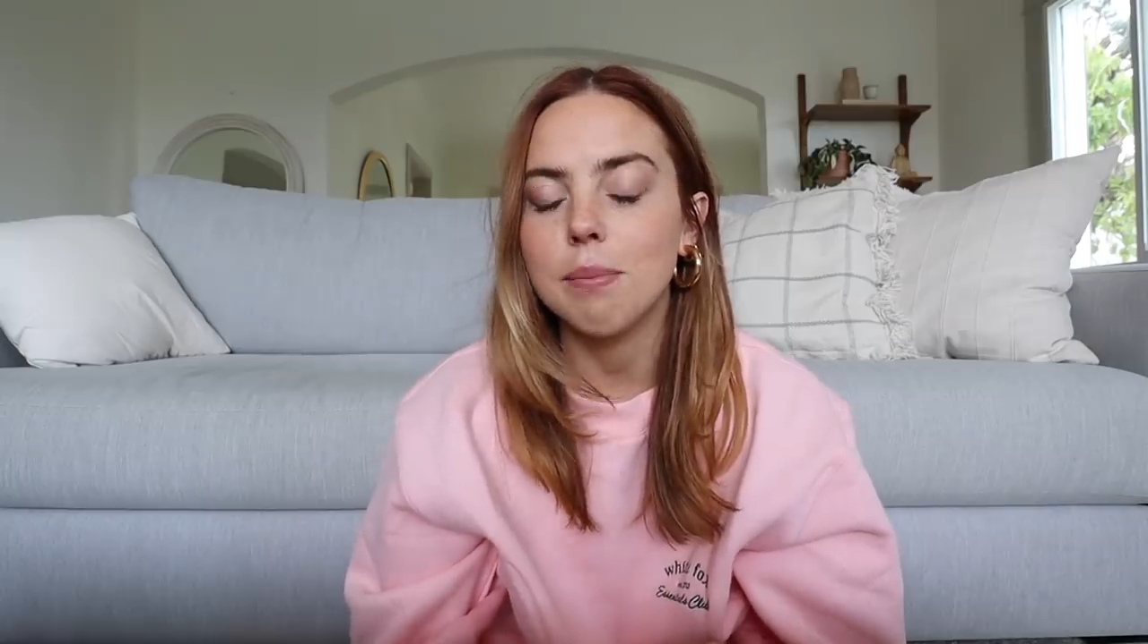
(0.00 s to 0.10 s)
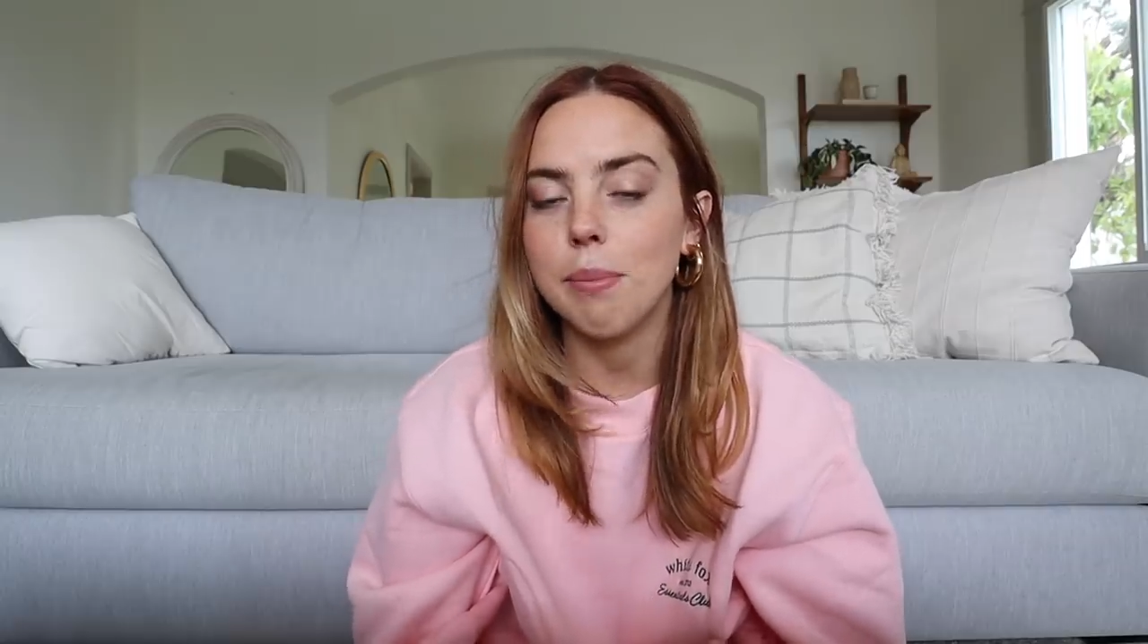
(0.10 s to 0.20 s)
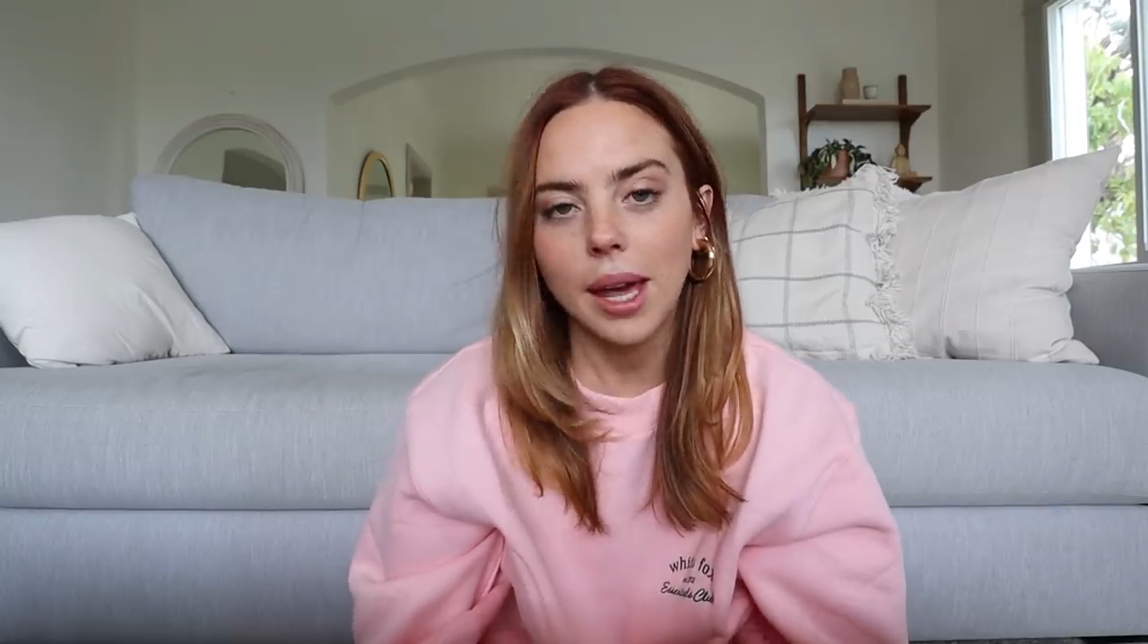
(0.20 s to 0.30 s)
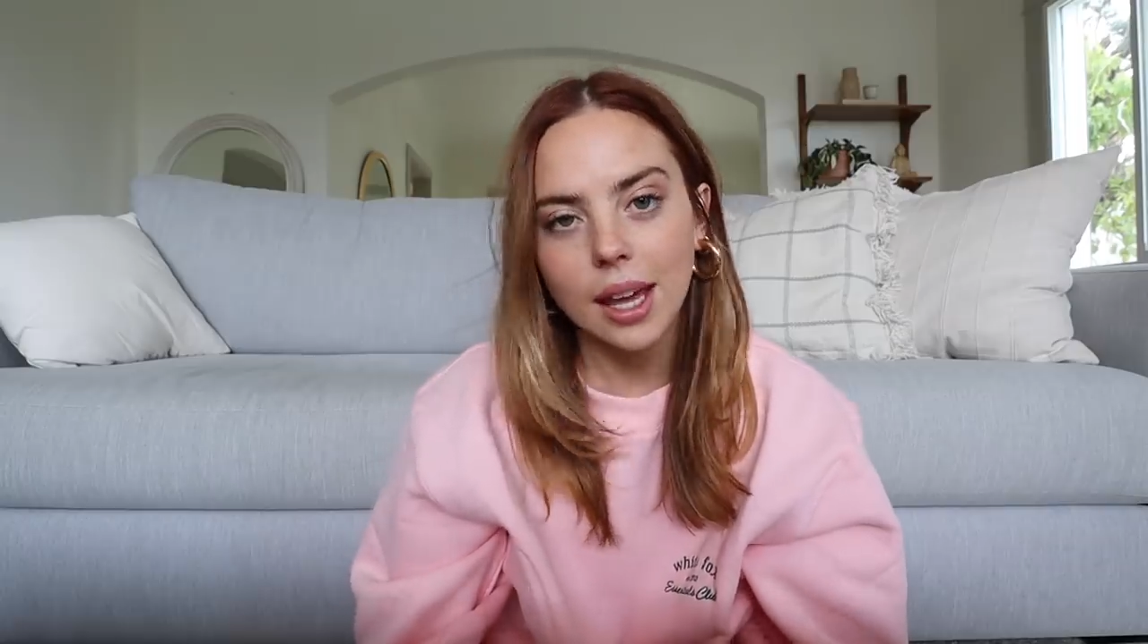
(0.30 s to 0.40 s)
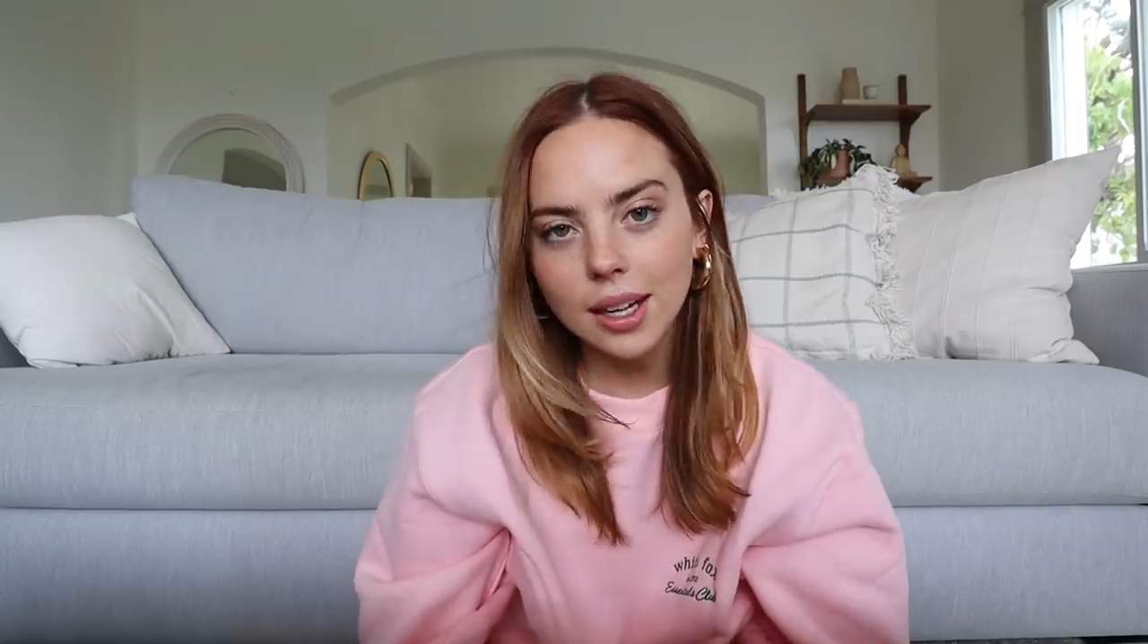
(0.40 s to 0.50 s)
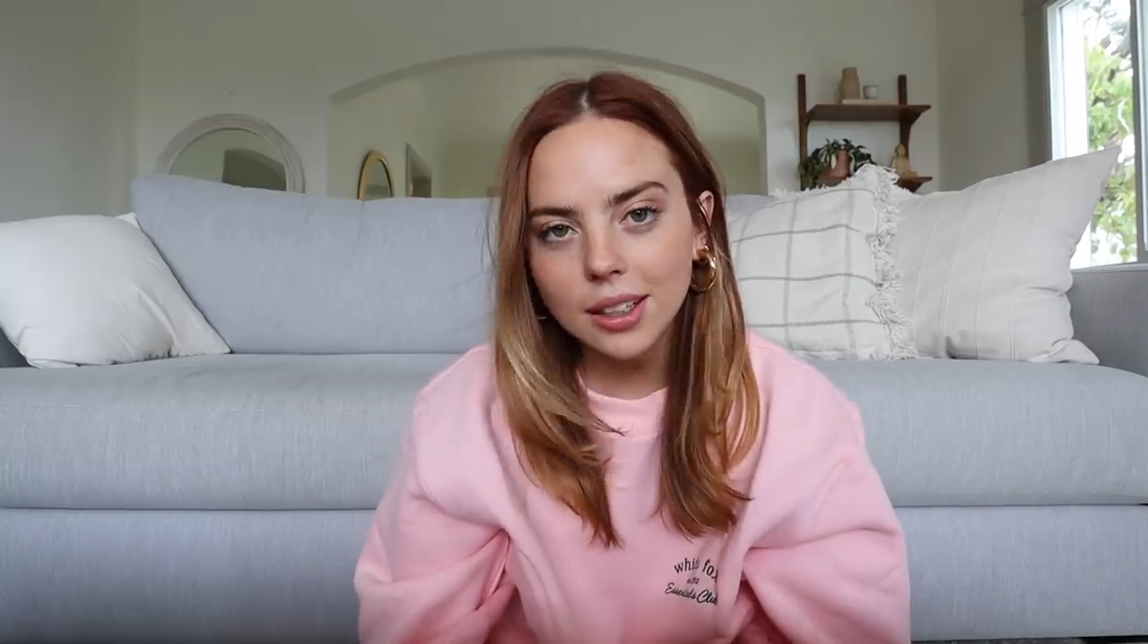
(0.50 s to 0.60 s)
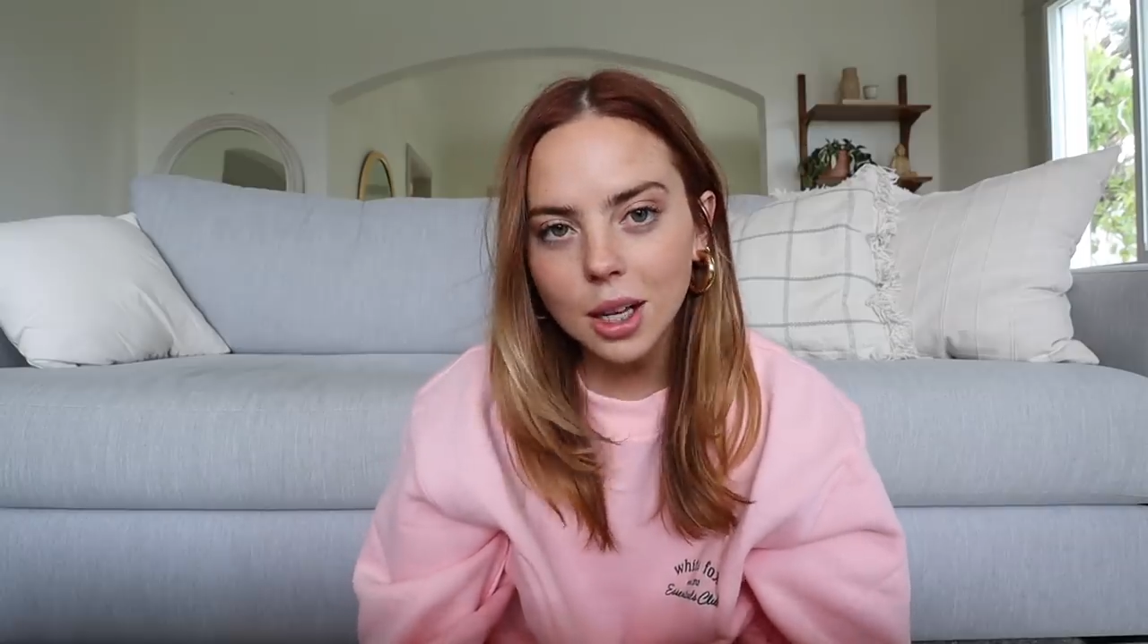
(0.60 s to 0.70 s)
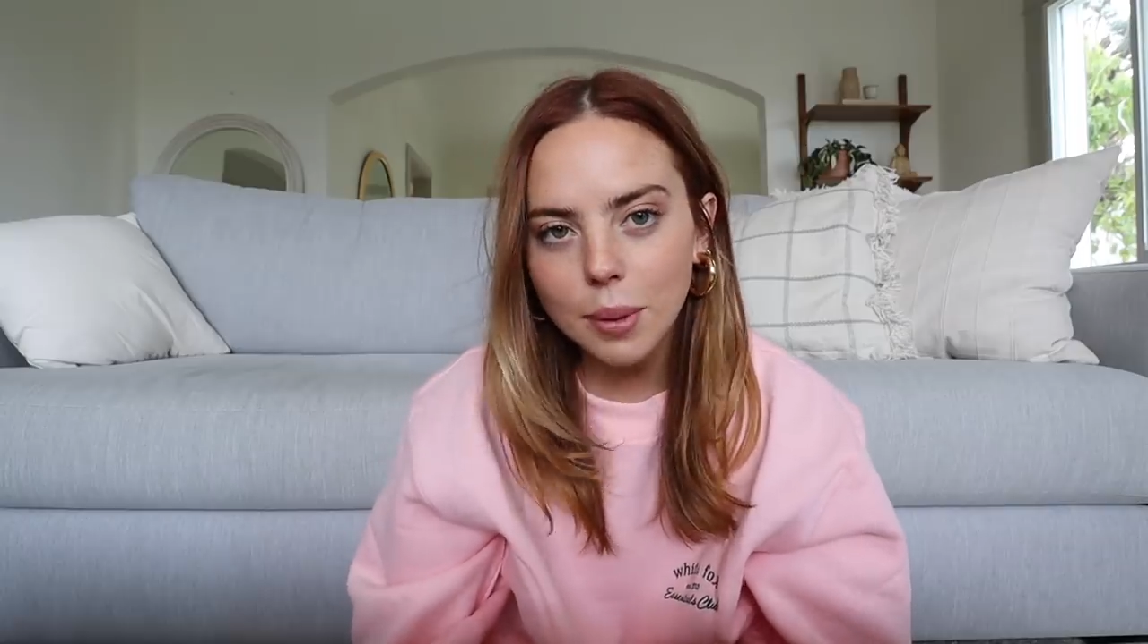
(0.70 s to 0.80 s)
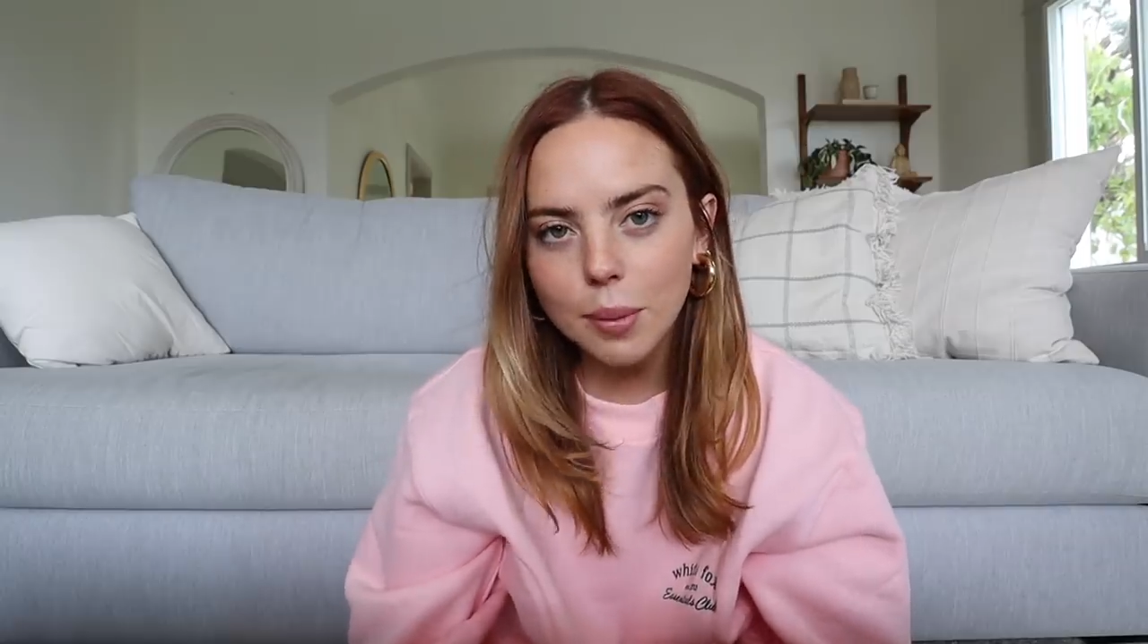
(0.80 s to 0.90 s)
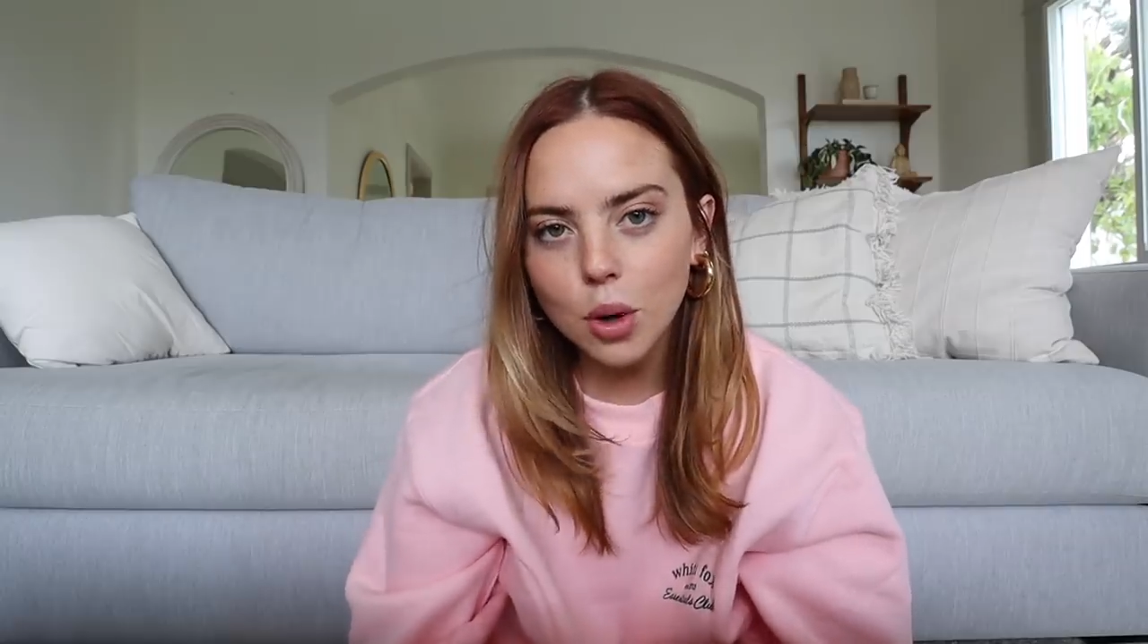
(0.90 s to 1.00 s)
bake a
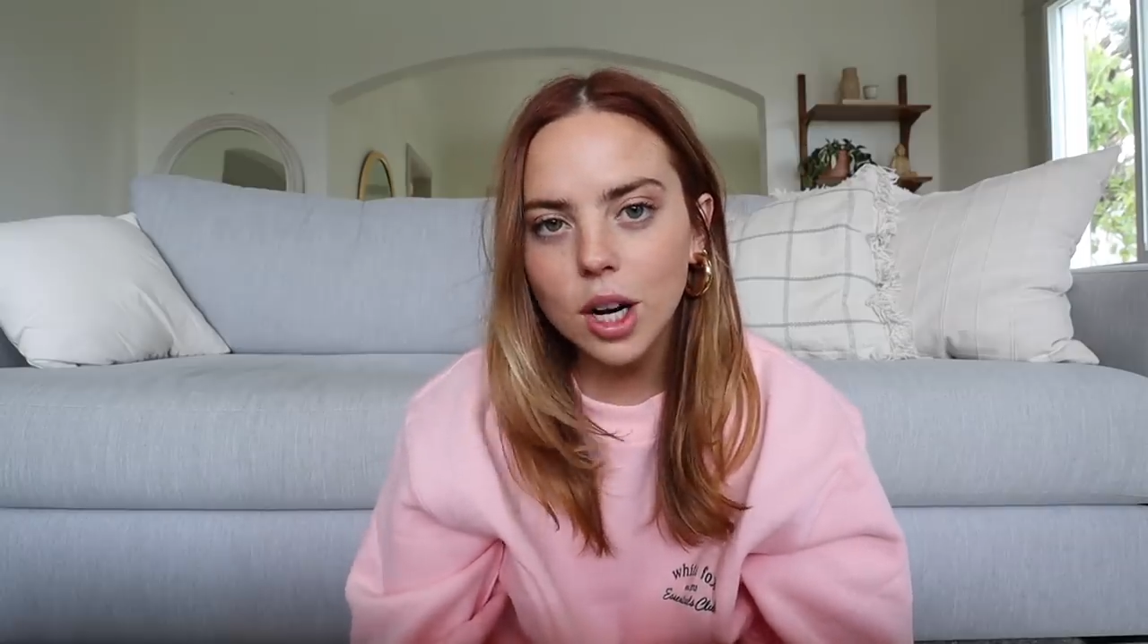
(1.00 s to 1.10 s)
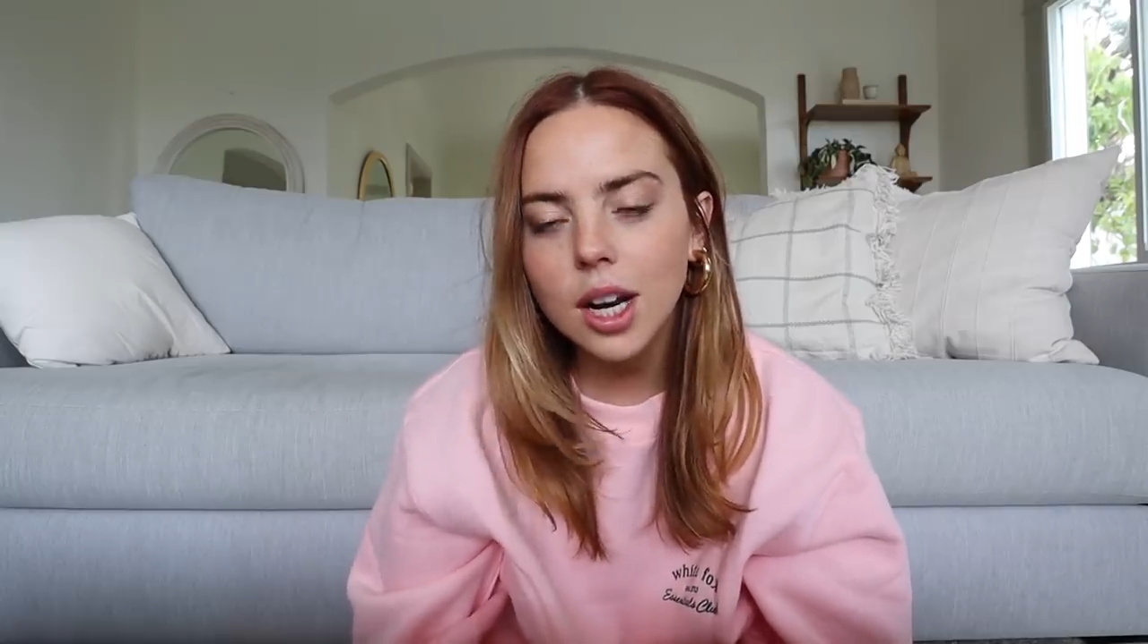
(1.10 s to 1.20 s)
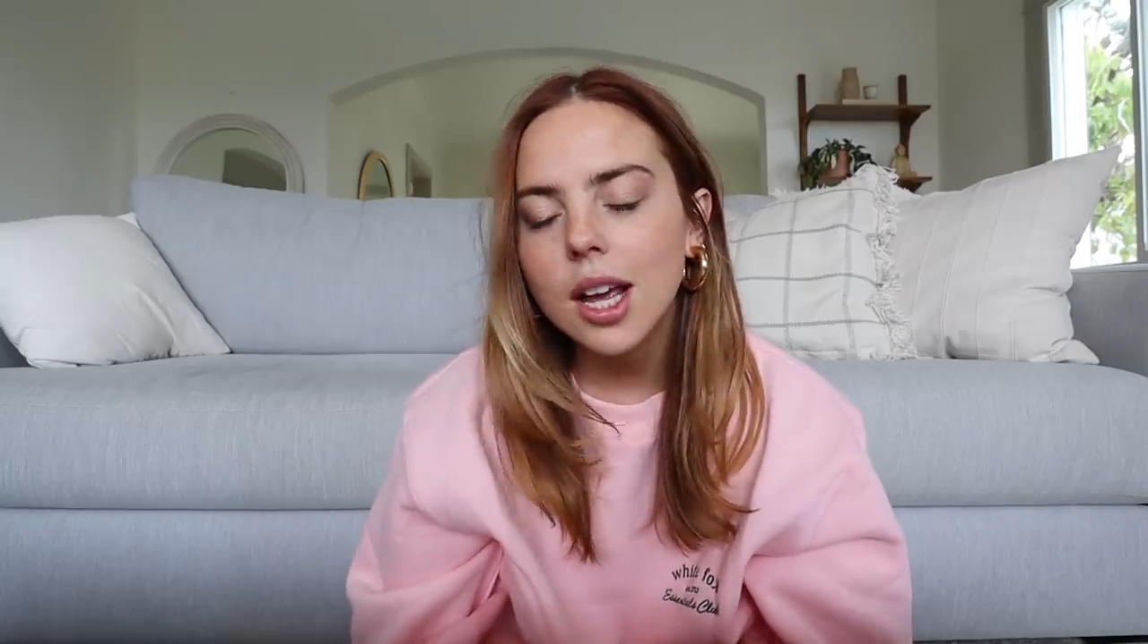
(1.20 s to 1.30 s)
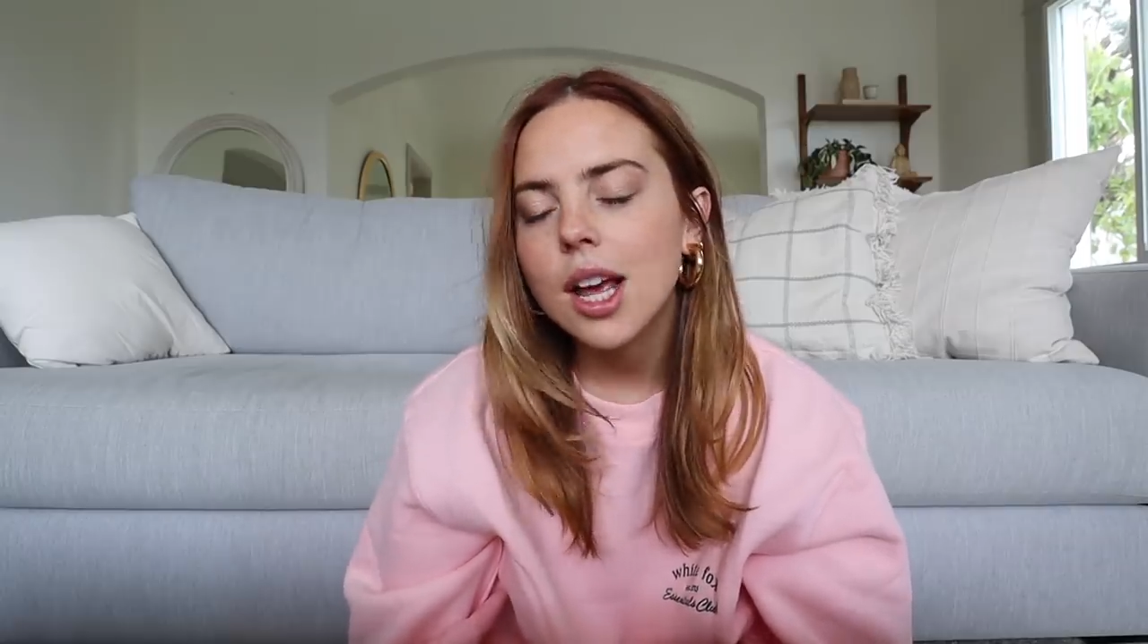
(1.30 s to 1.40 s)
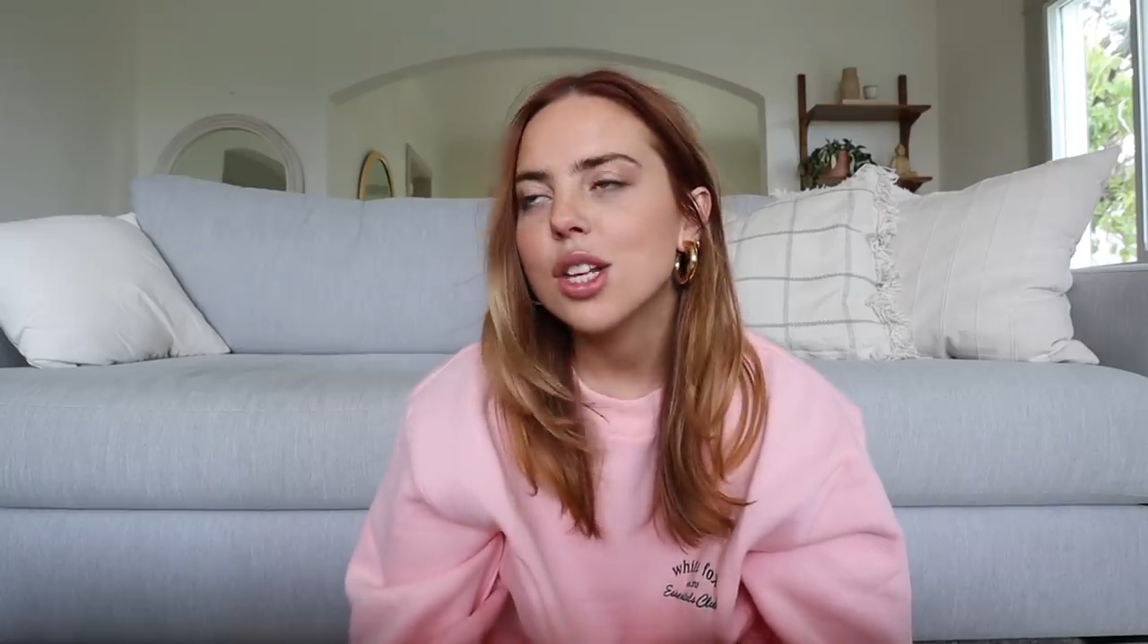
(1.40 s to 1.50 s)
little bit more.